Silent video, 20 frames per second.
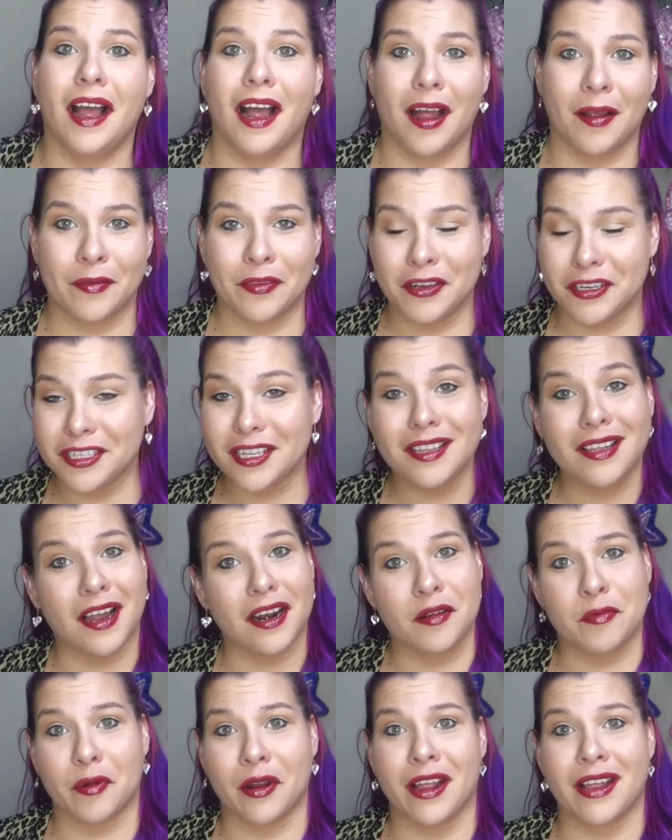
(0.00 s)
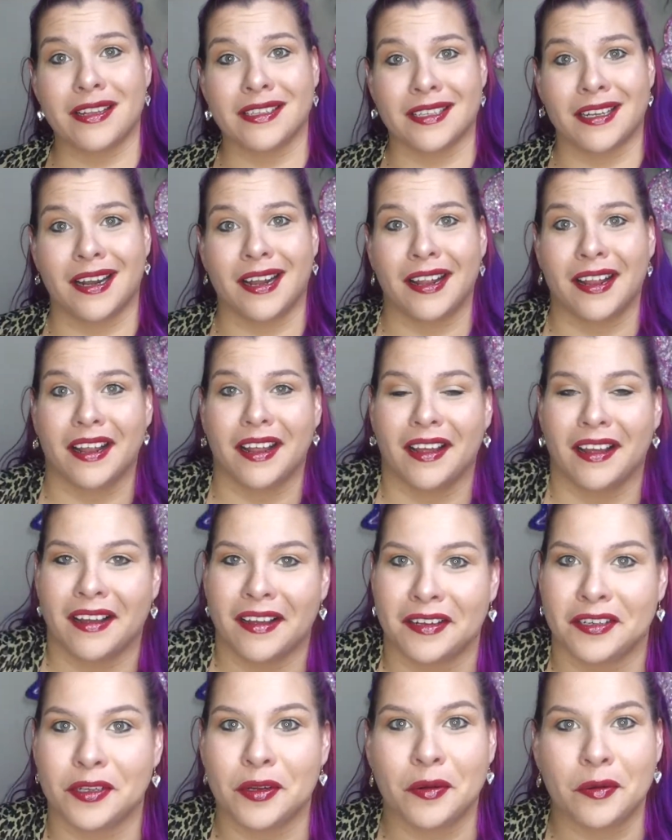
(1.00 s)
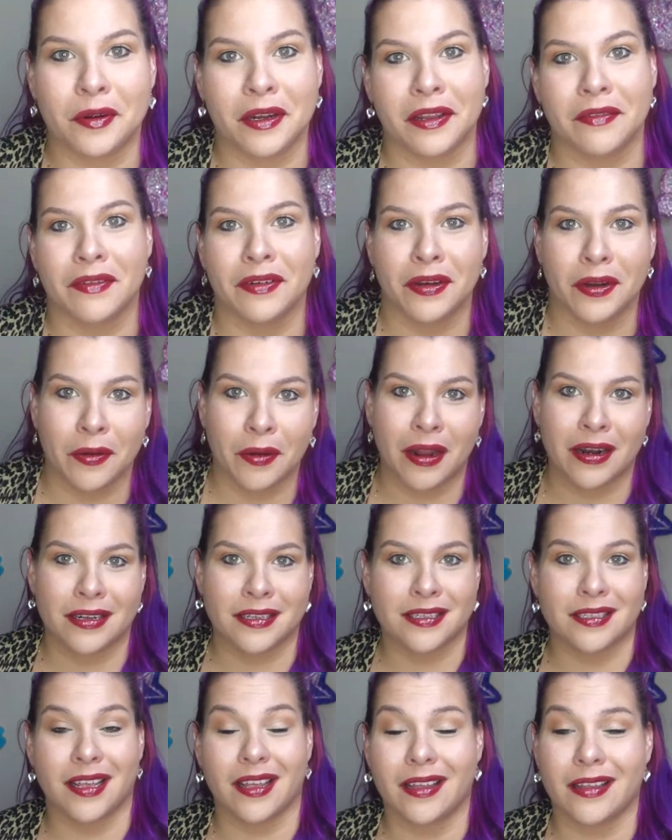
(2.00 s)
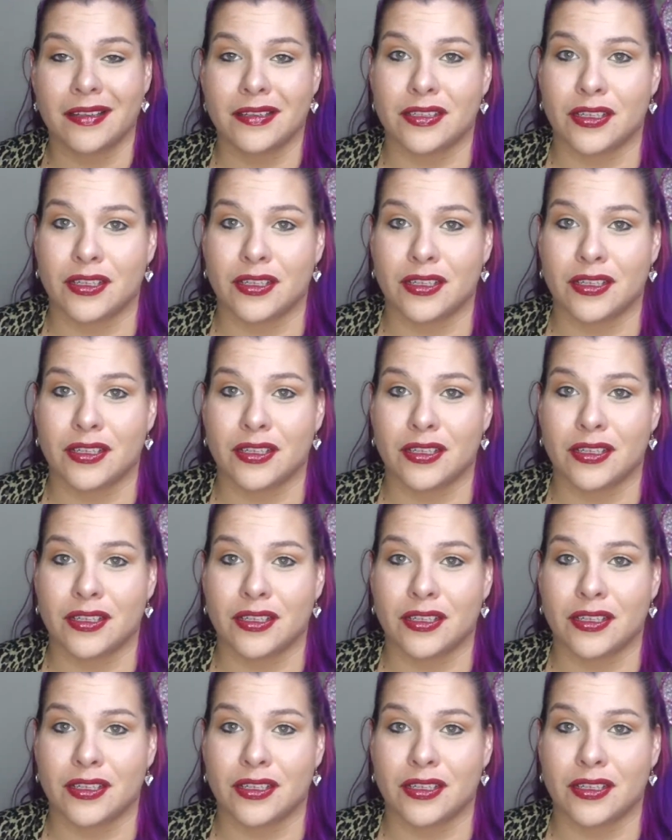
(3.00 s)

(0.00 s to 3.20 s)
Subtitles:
There's a lot of brands that I don't even know how to say,